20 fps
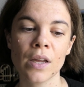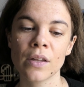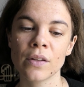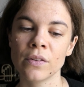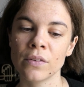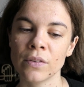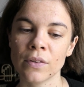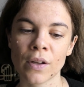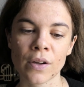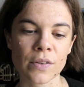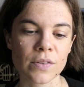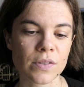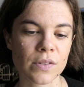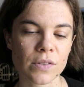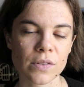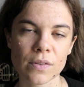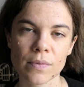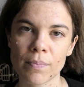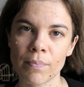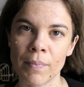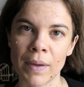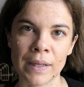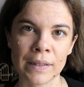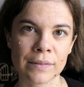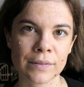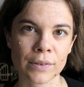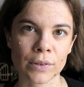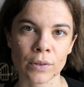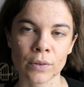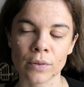not
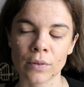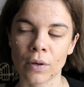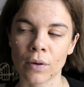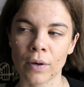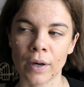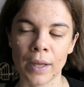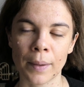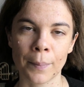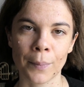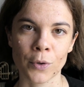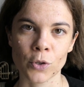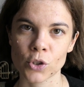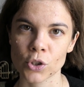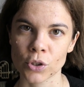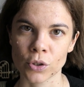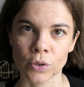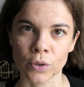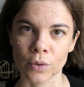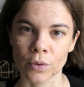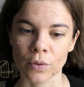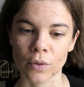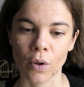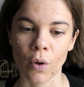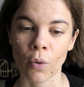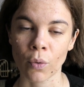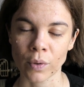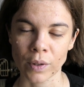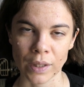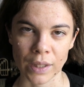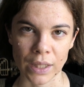mental or emotional
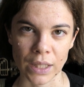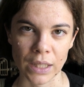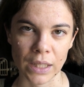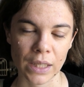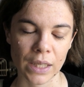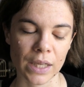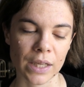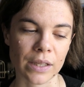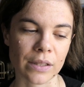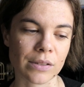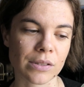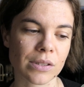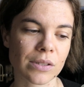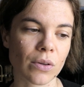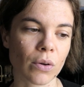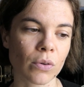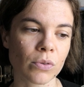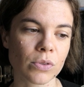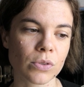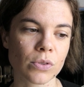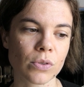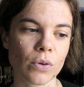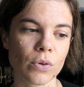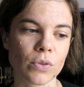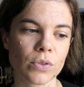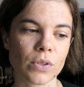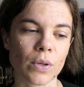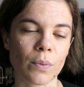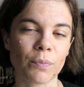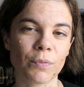only it's also
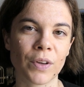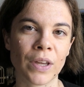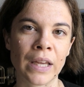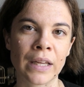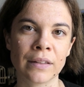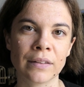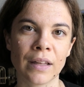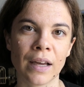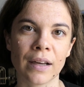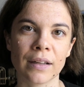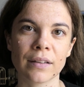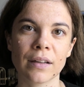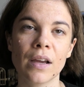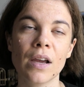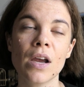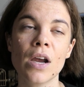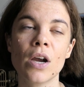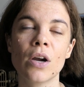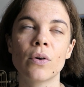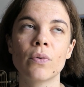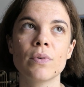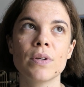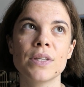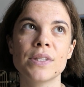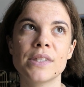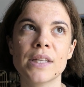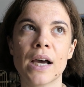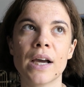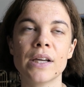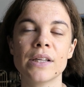something that
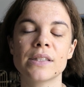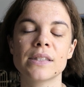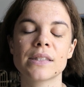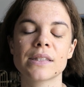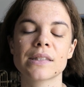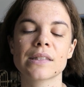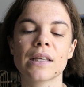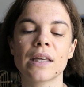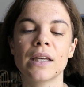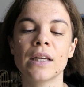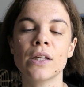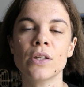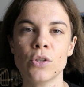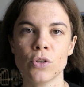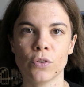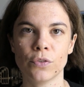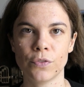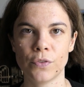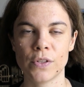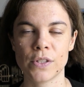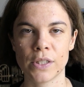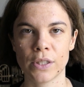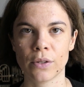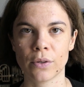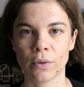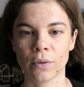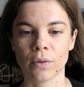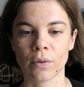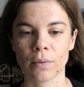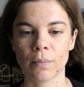resides in your
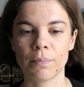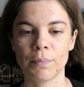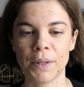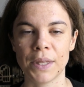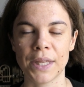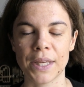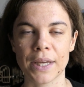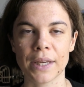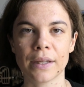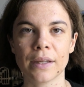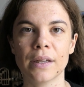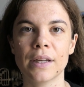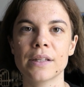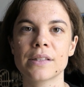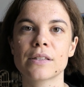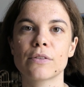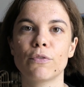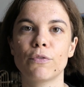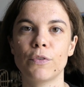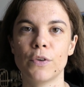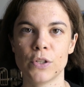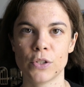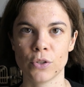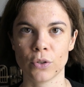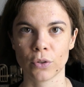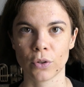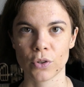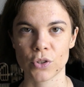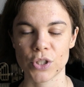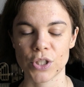physical being it's
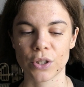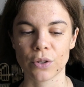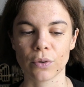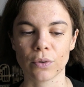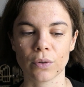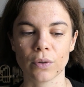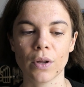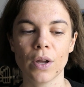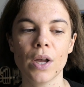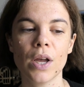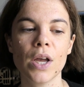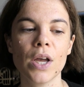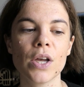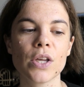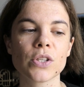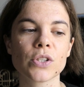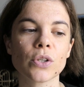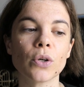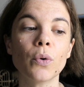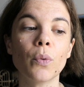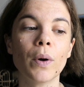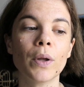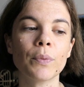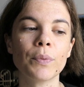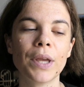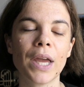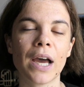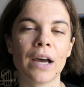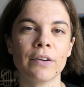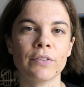physiological so when
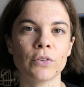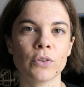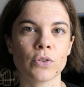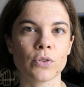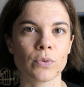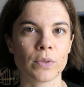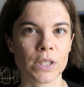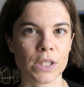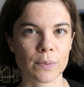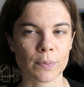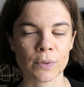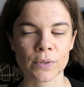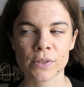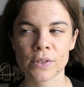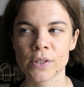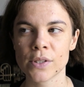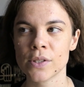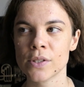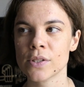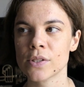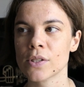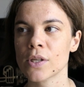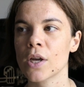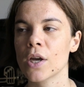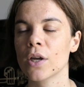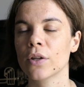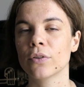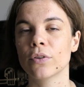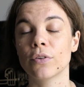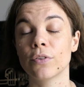we have those responses
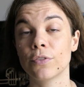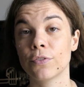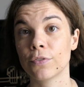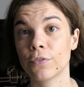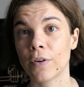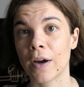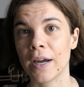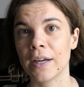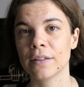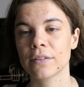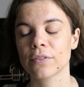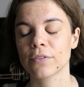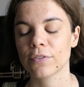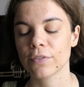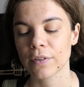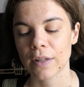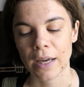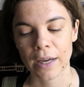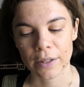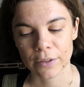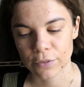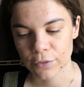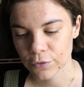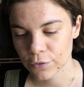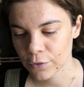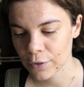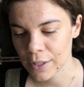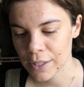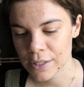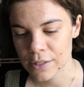the fight, flight,
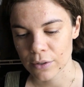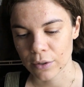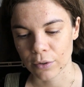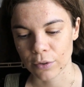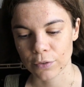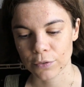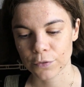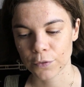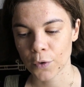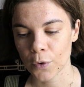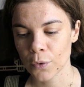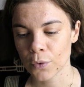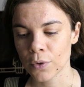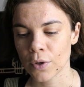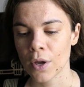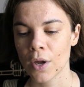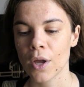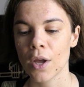freeze, or fawn,